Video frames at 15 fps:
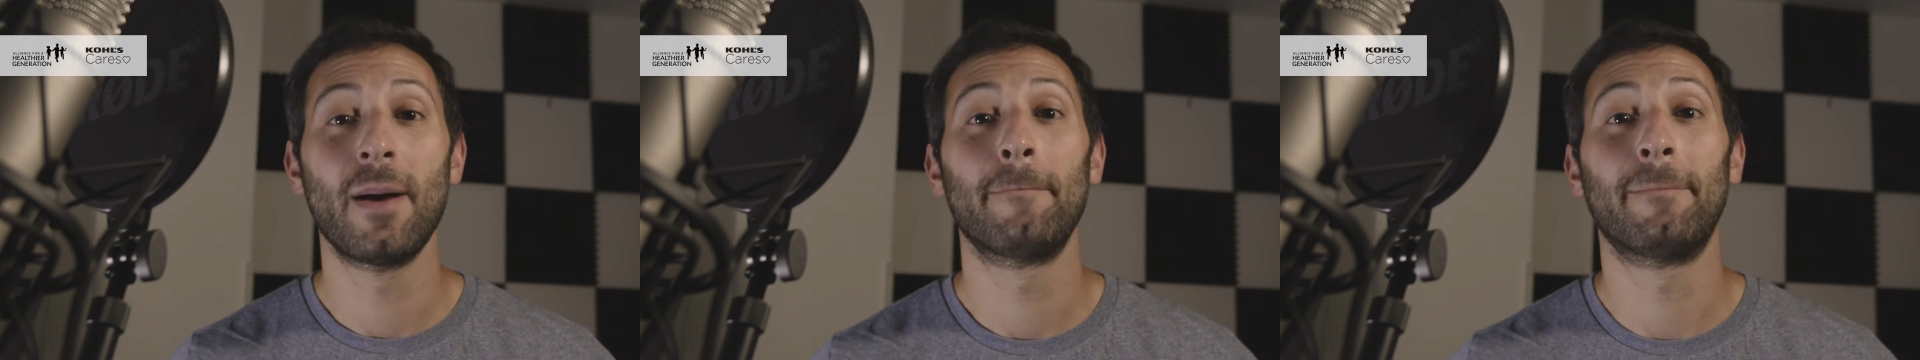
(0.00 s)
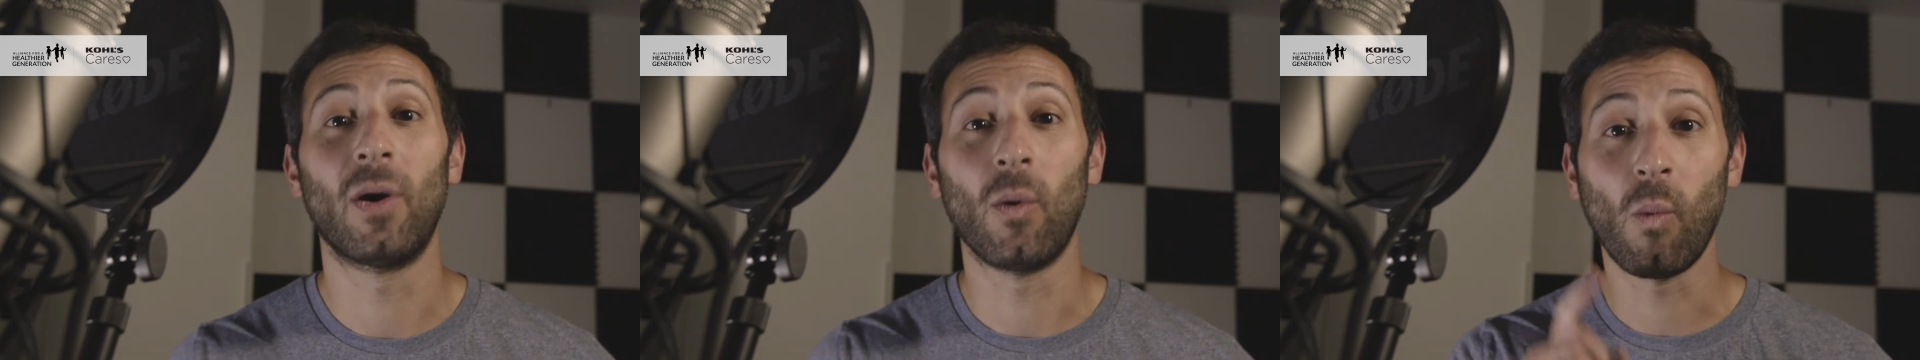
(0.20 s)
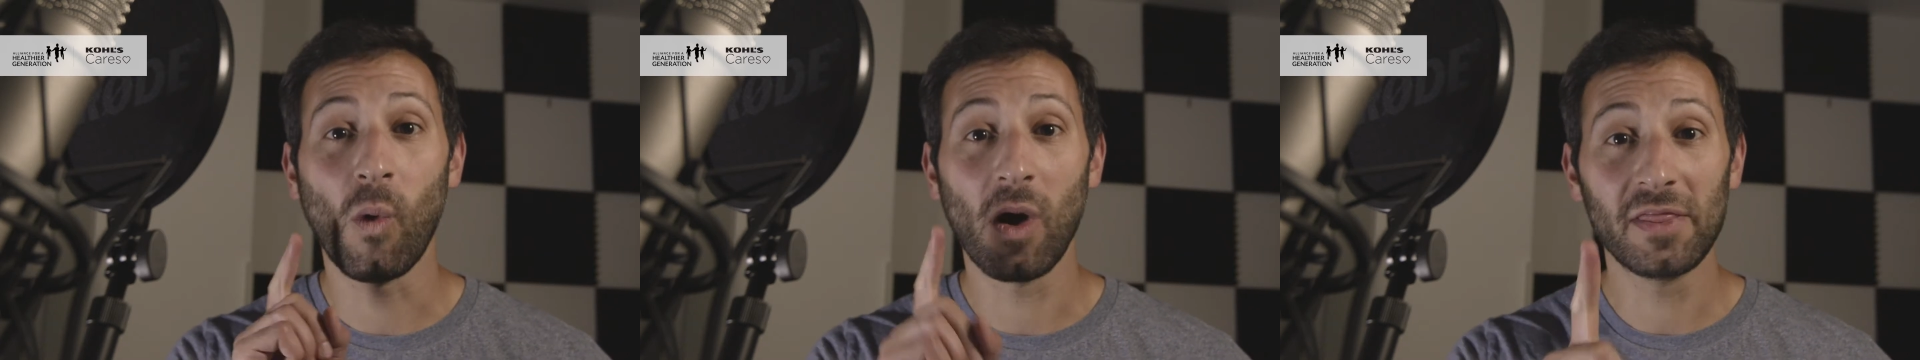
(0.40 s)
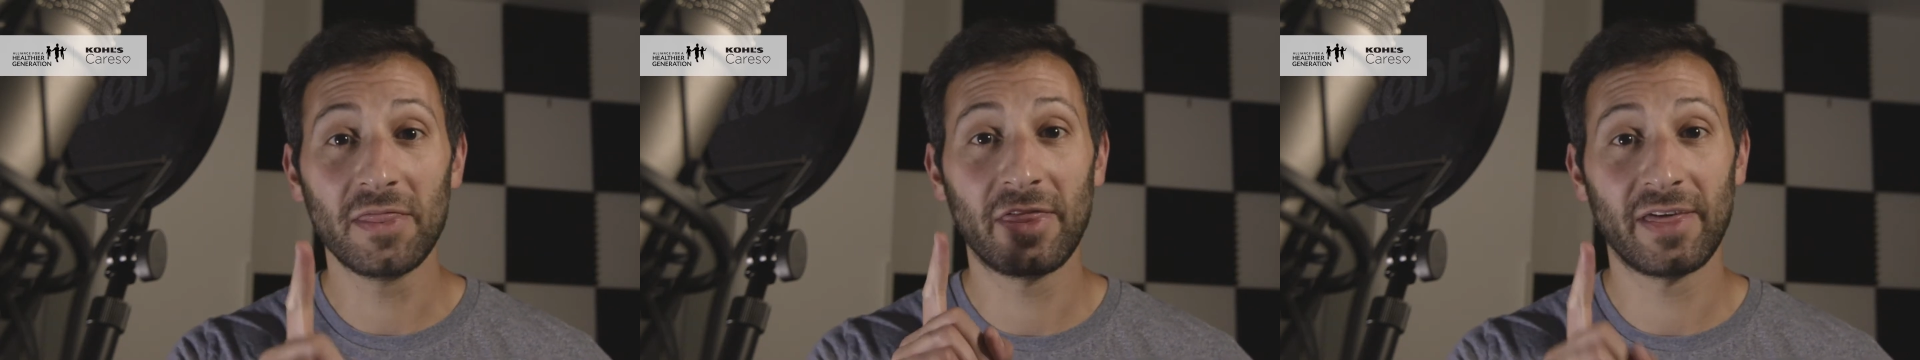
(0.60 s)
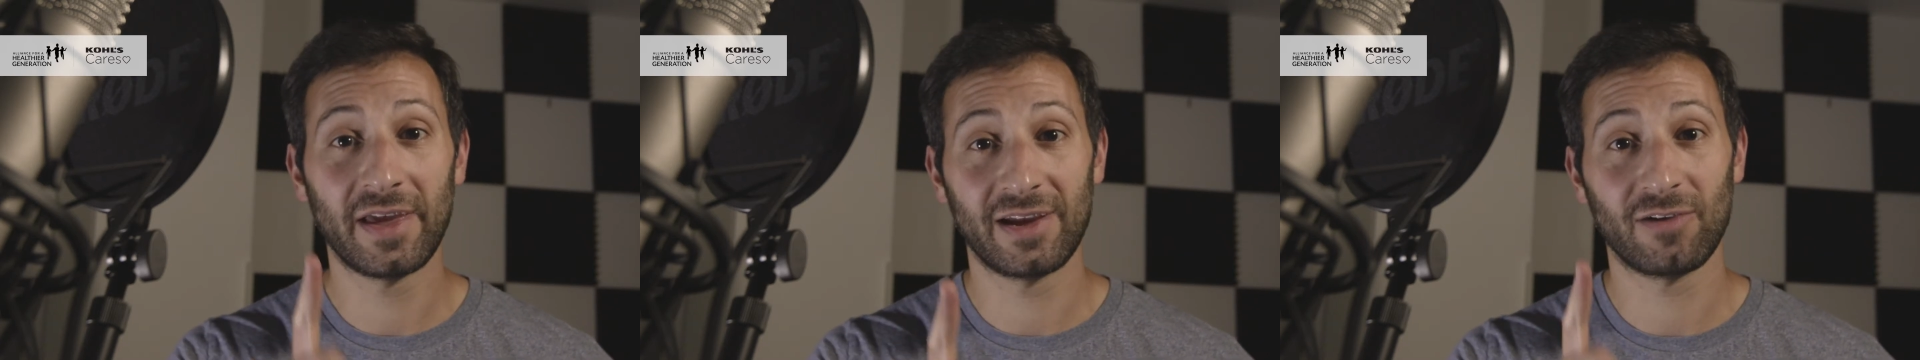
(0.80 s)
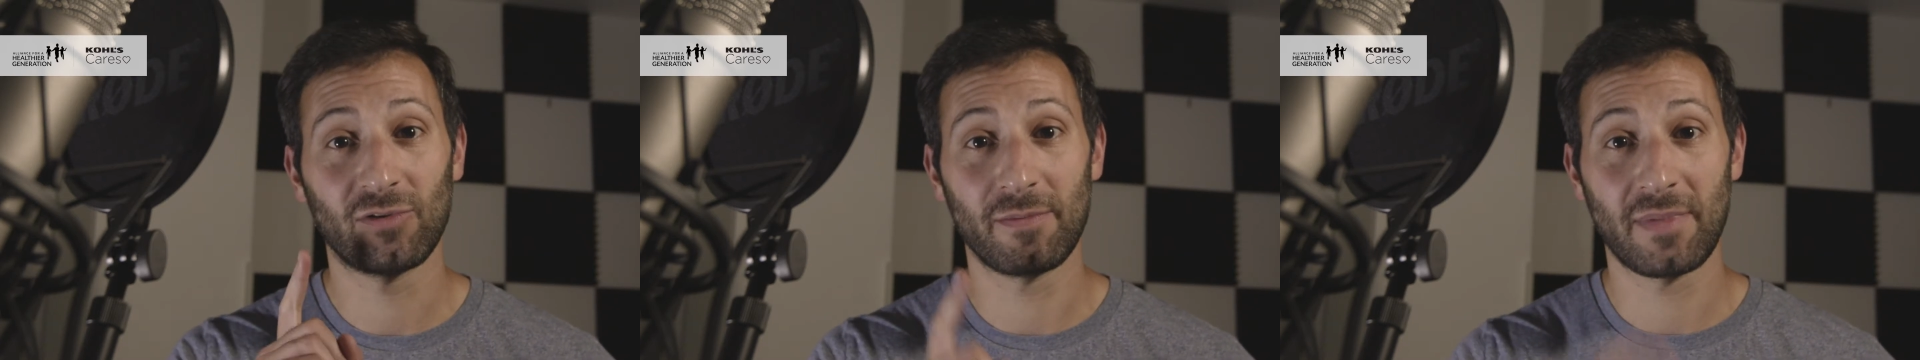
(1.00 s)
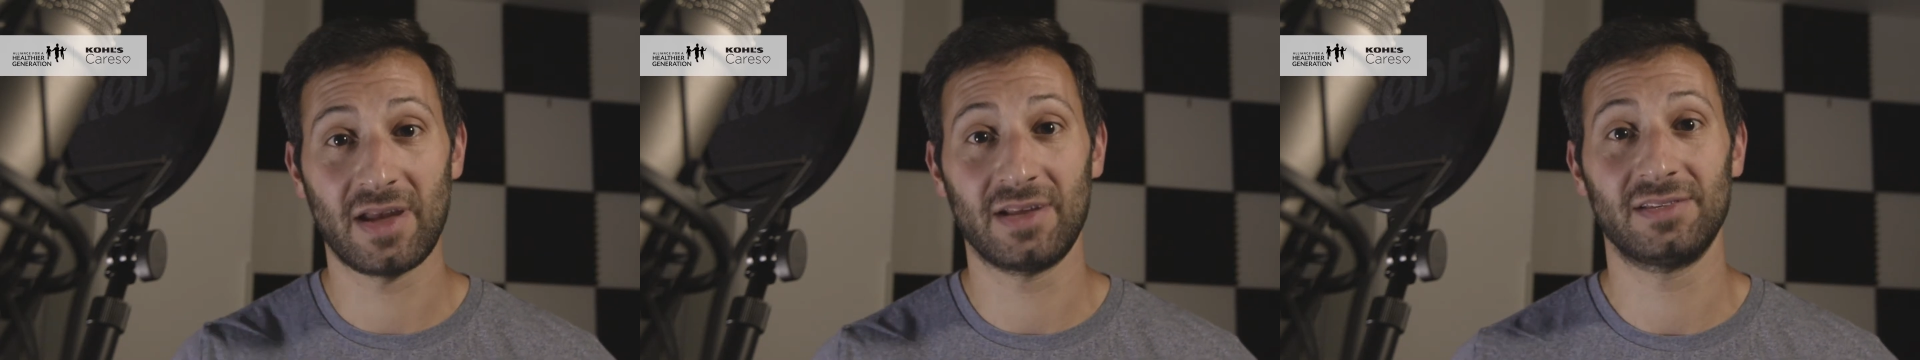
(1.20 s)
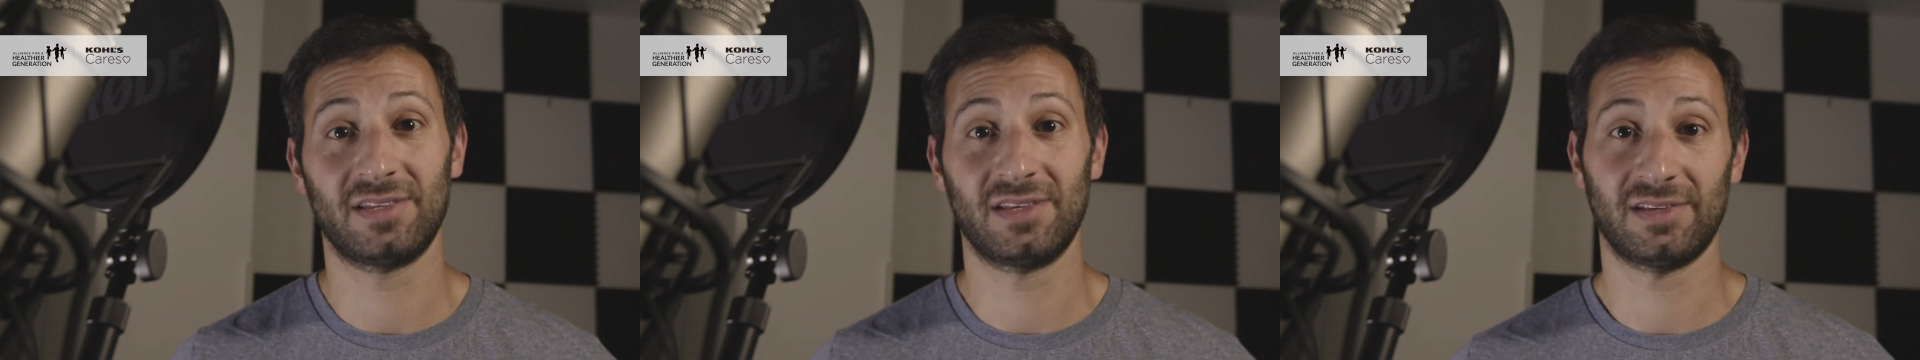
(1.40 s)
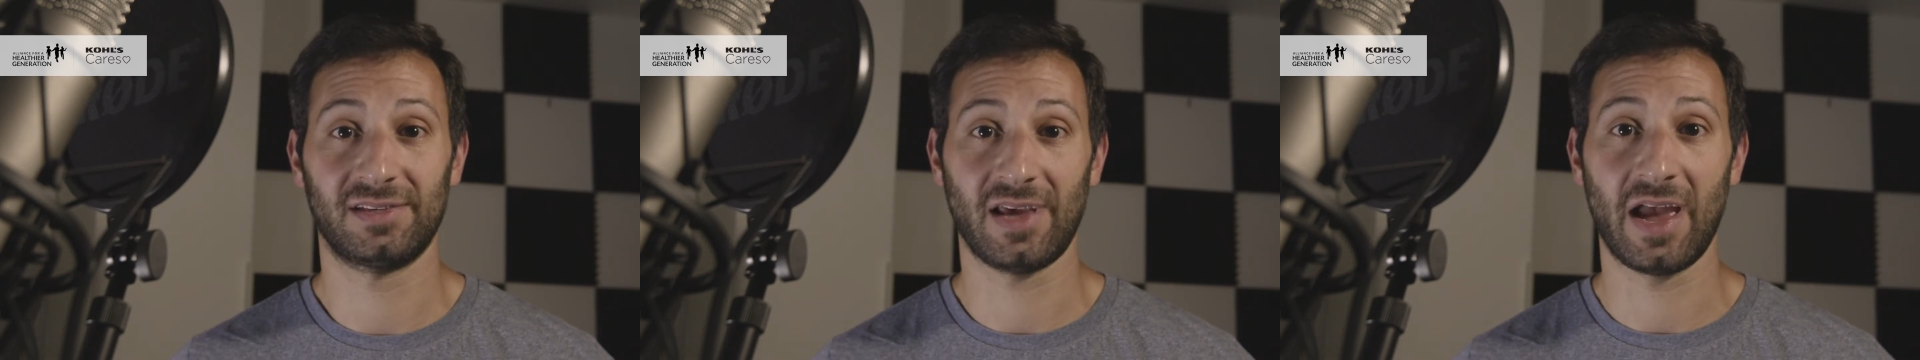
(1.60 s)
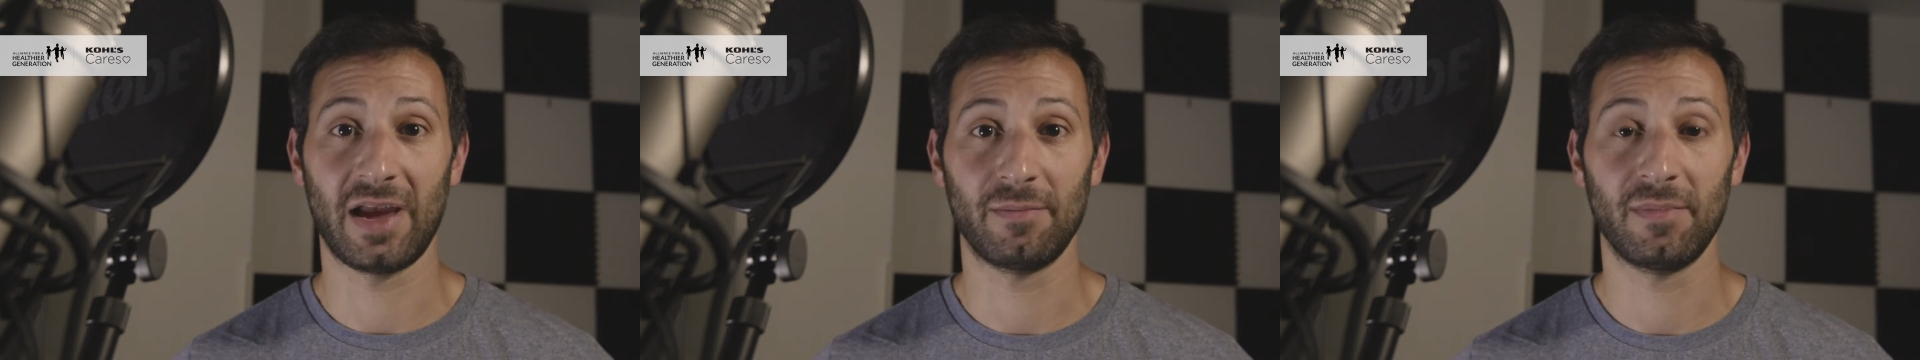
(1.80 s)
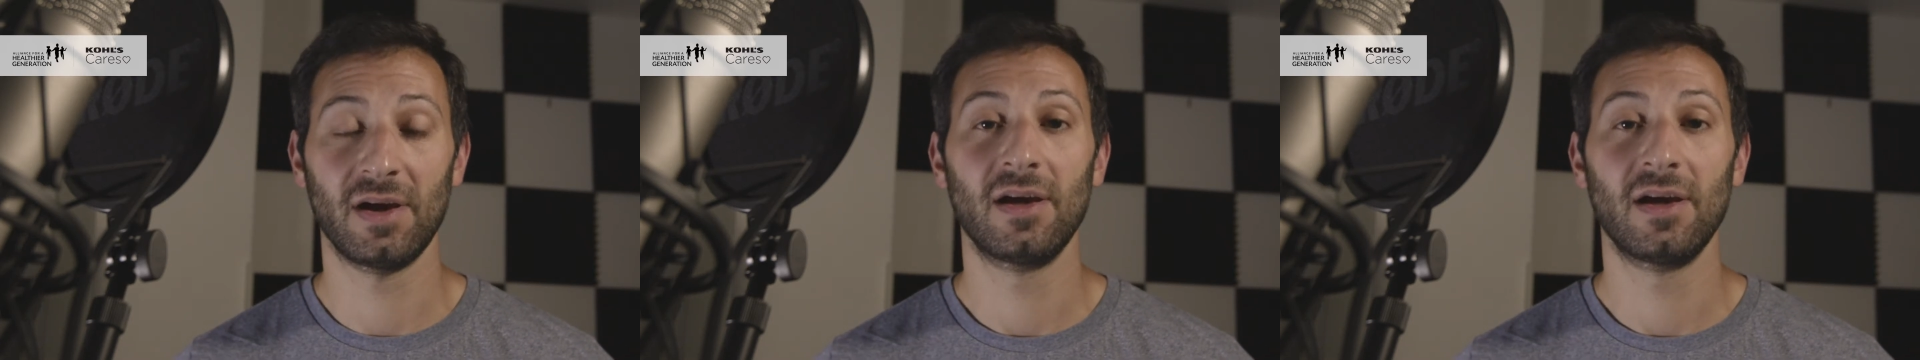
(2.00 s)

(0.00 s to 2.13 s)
but one thing remains the same: